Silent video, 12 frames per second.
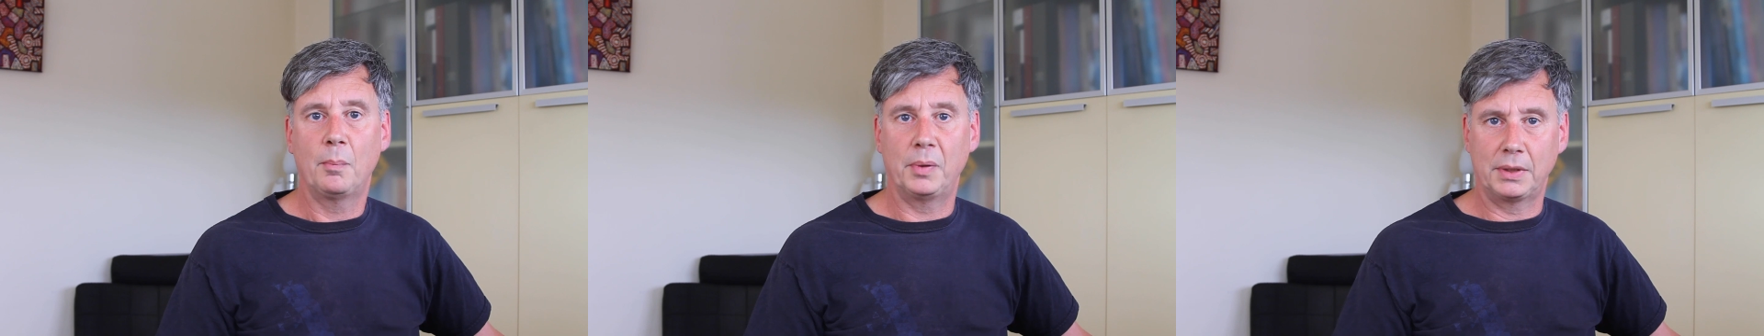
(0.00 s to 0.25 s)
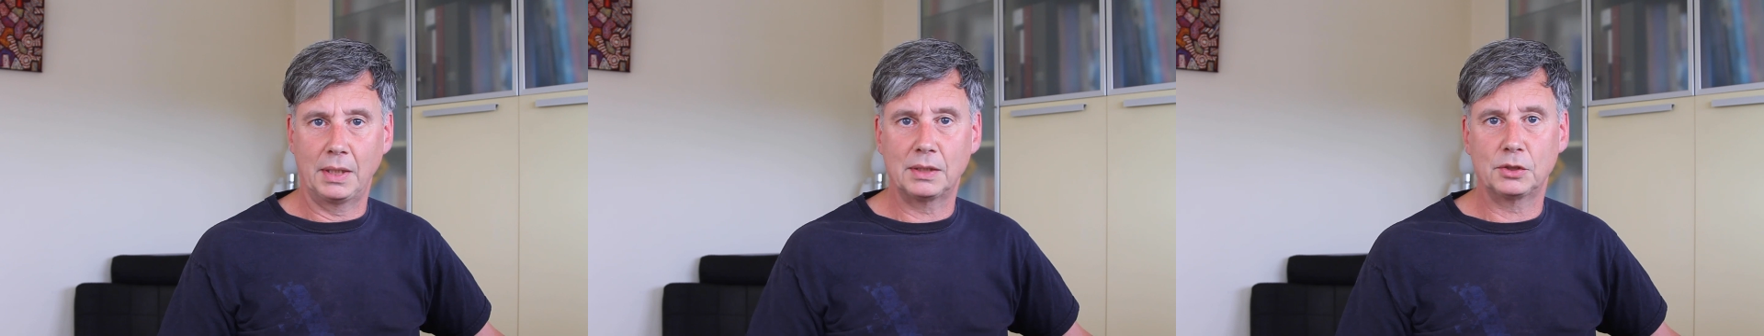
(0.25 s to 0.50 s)

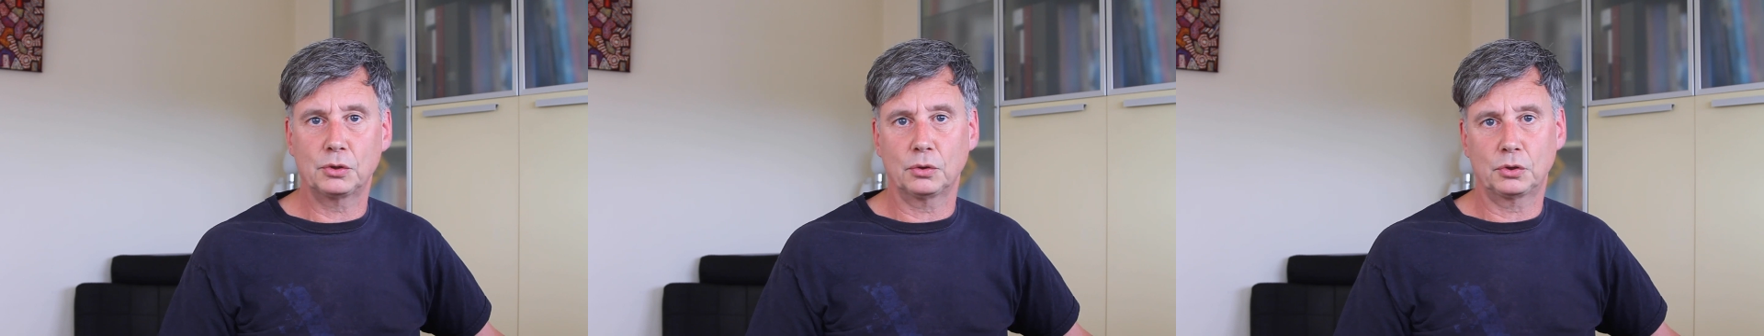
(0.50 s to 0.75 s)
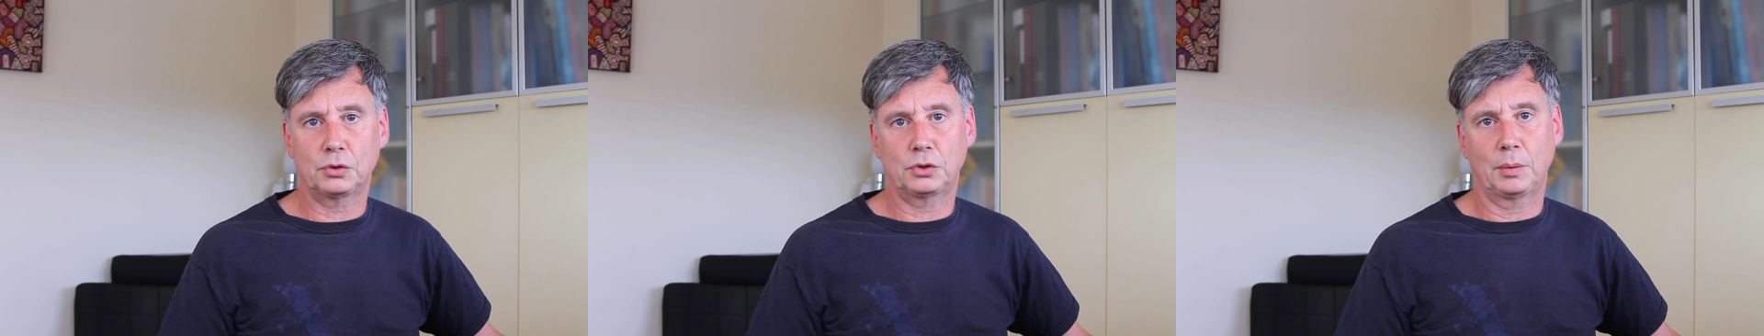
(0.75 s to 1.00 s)
But that is
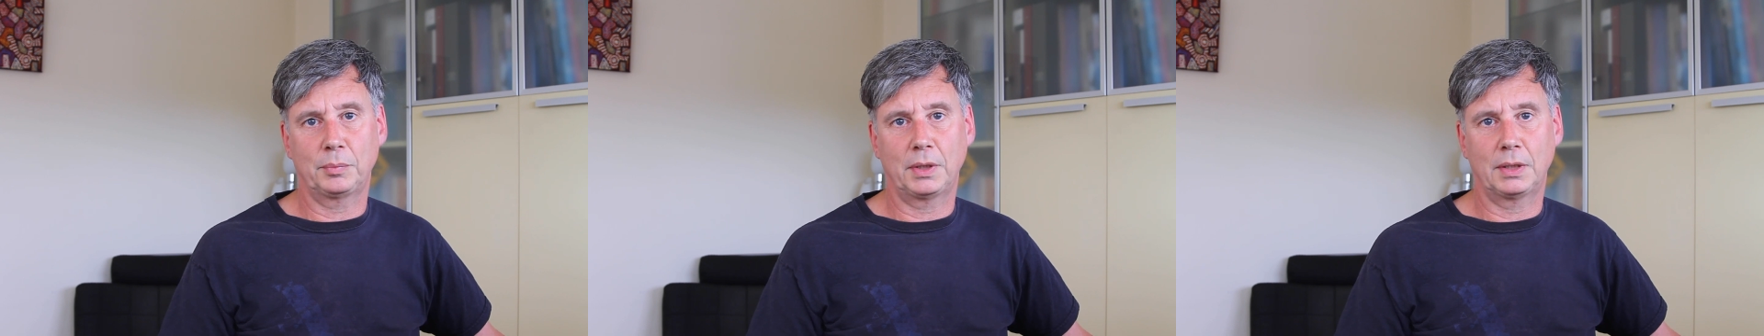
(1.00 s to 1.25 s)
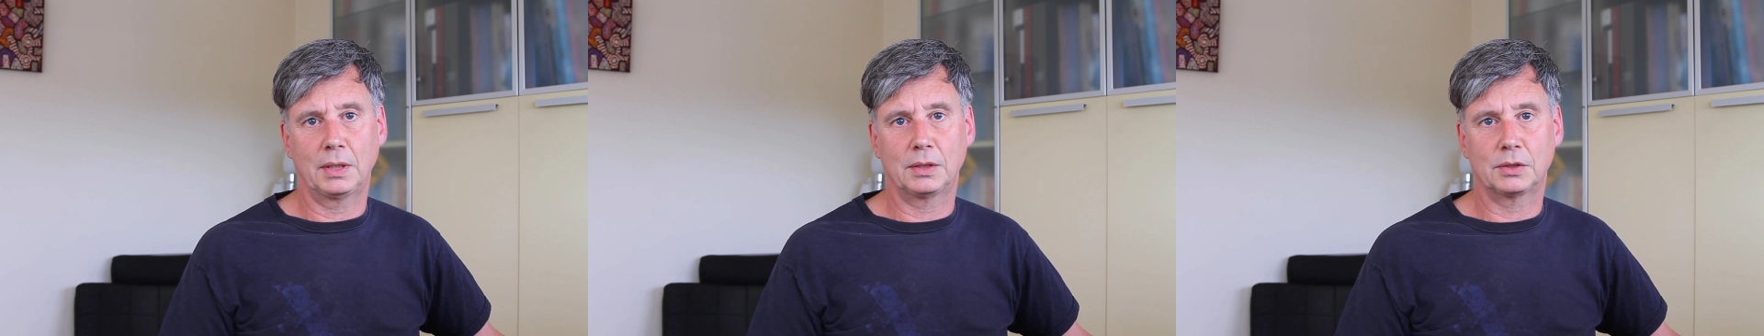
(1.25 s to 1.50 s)
also
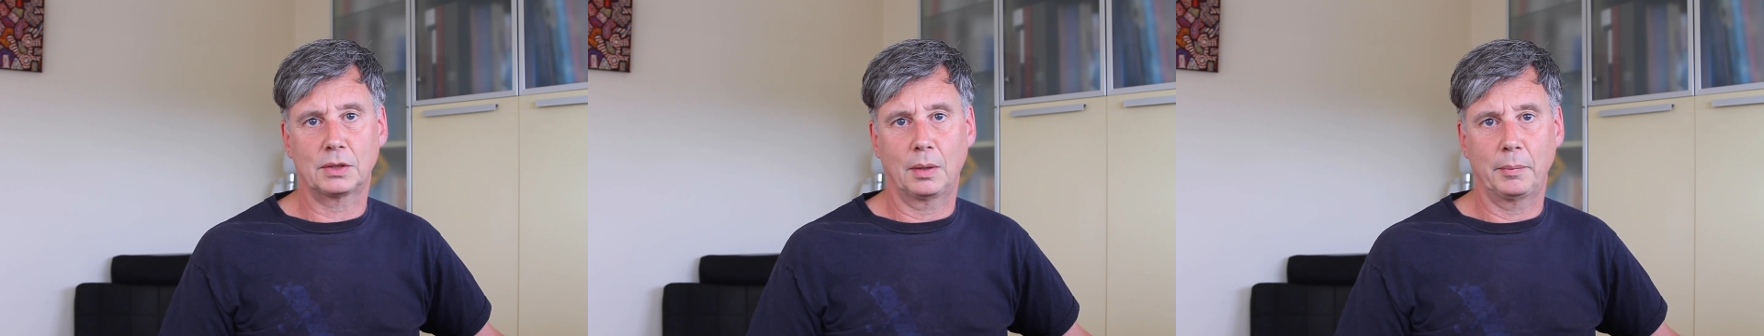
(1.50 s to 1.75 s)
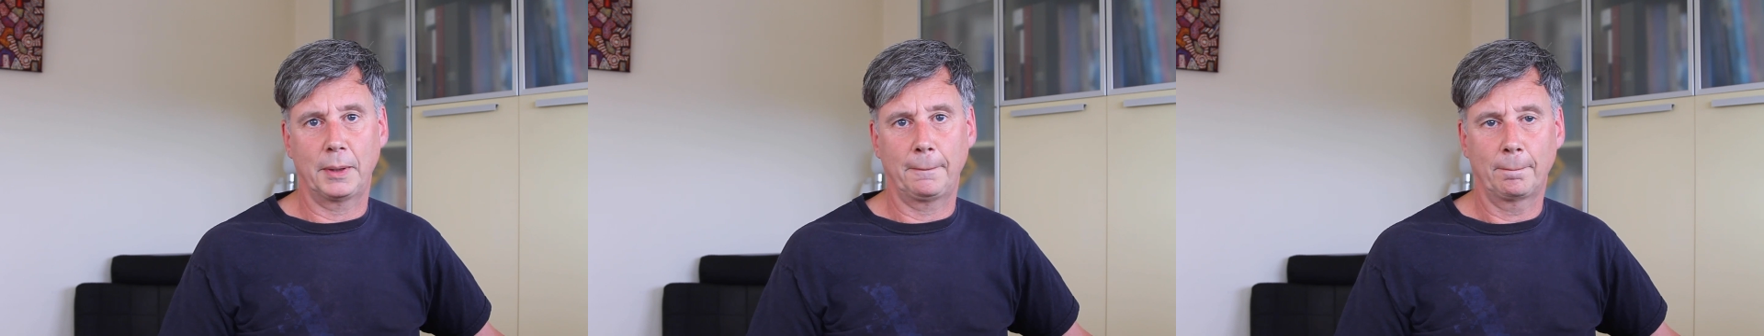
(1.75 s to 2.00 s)
something that is
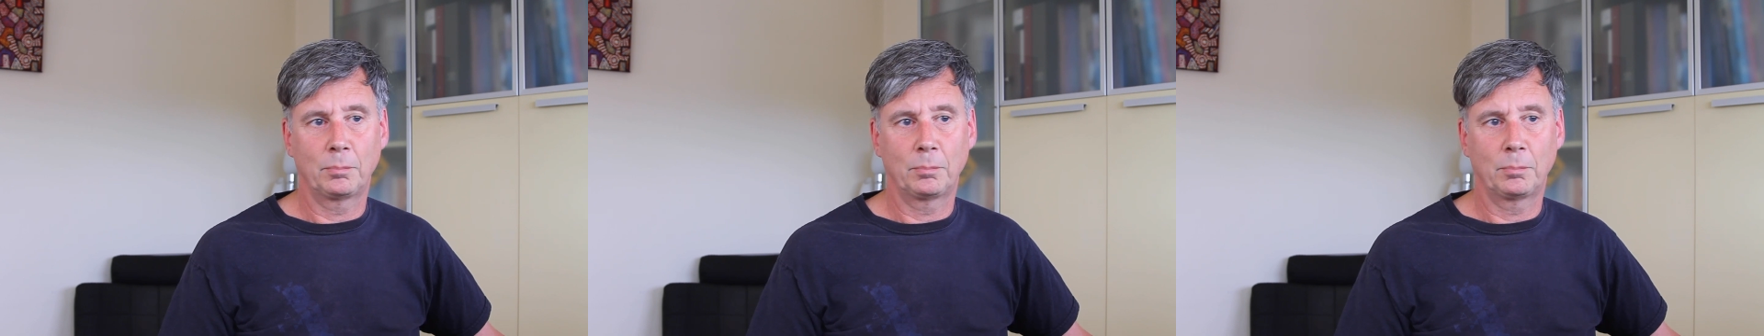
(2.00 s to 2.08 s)
coming.